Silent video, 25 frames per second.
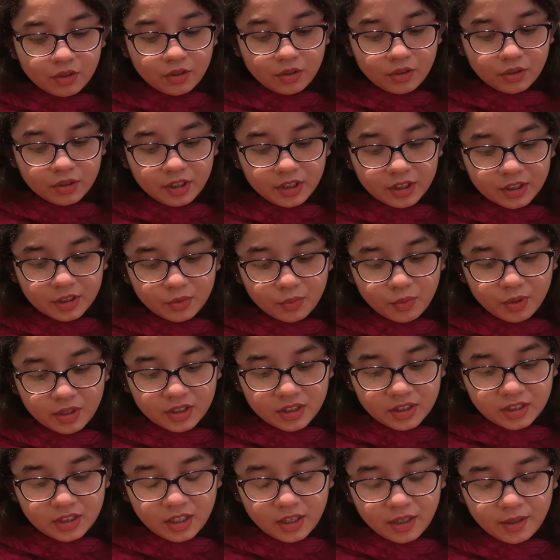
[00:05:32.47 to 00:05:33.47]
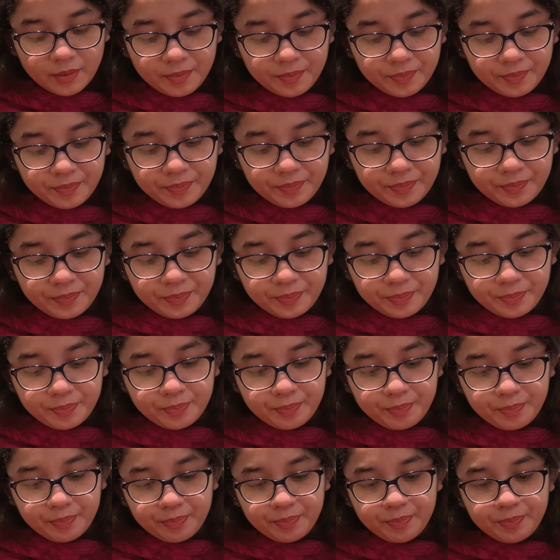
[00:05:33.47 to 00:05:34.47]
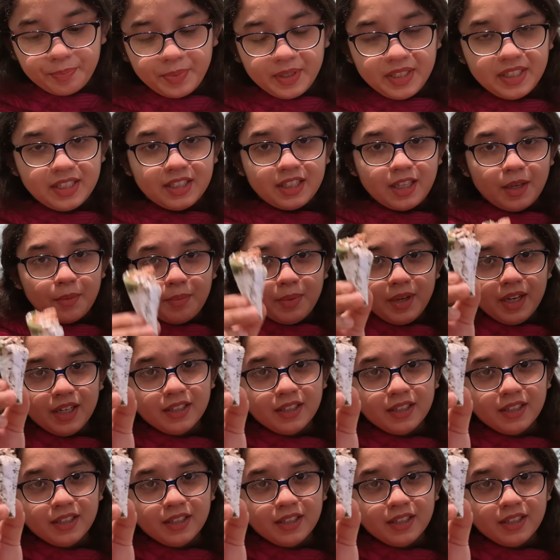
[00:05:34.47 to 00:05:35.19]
this one's the pista pan.